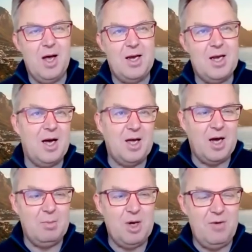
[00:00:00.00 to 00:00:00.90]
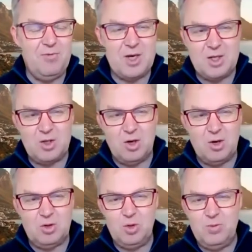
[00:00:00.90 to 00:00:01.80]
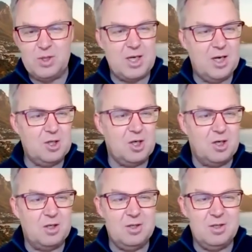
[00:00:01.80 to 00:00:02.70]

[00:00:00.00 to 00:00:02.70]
And I believe it had a lot to do with culture.